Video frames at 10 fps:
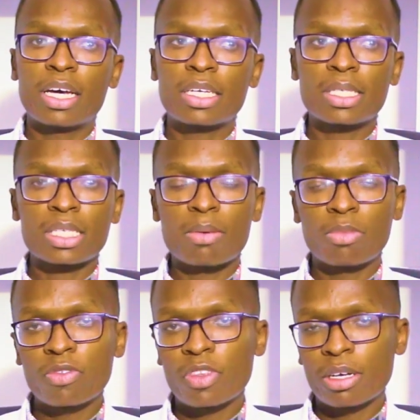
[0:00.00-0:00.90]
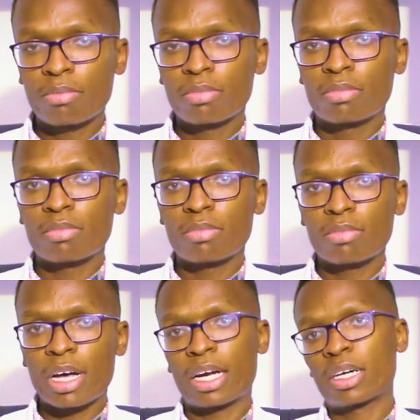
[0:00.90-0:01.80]
and some of them
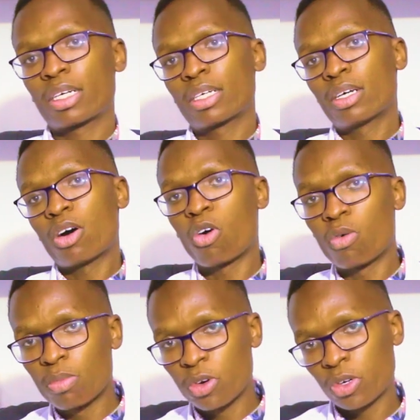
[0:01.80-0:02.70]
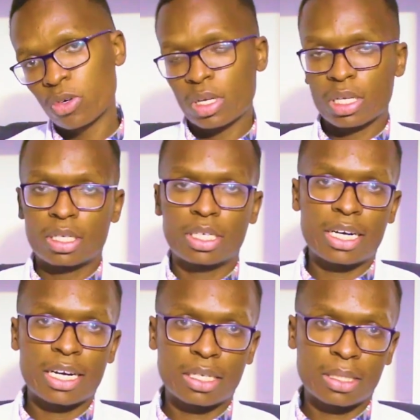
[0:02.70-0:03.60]
are hormonal
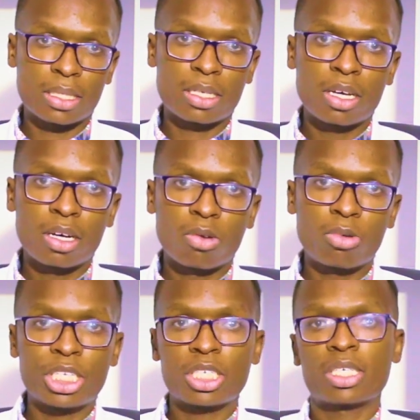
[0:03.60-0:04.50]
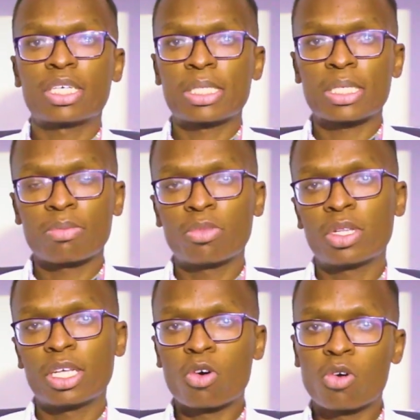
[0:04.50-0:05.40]
drugs, which
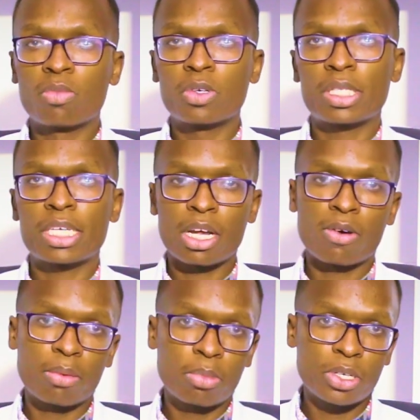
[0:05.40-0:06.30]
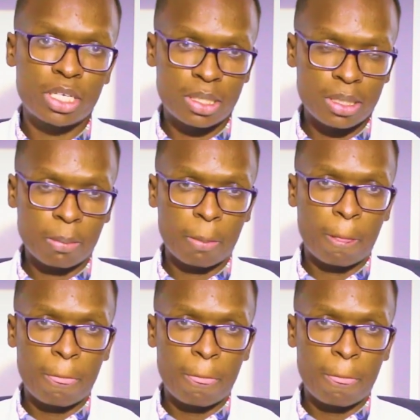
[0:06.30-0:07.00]
resemble the hormones in our bodies.